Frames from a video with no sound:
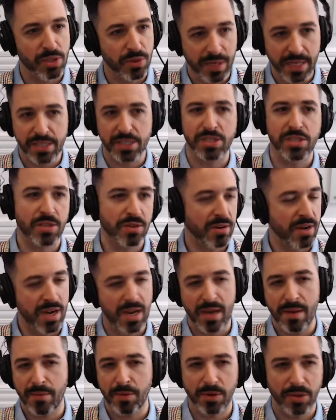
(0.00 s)
So
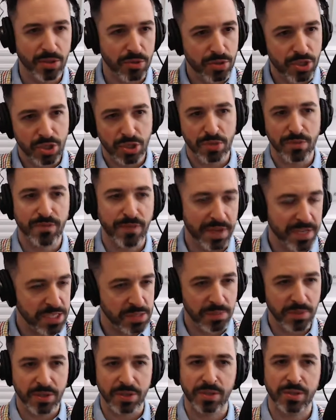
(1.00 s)
Instagram or YouTube,
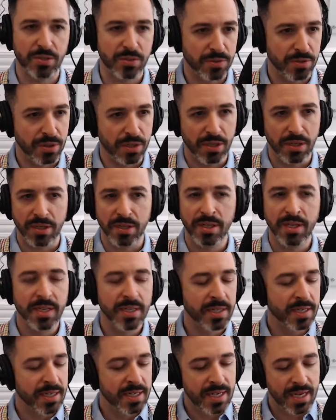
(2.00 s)
Facebook, Google,
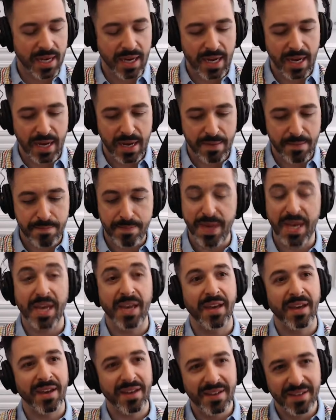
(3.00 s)

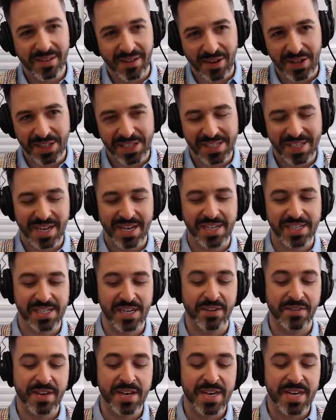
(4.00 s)
Bing, all this kind of
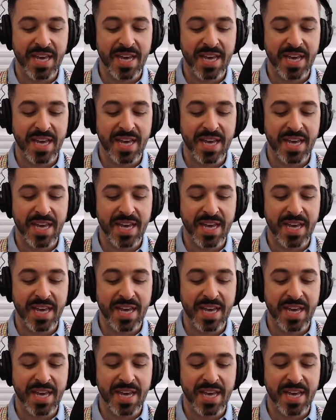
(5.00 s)
stuff.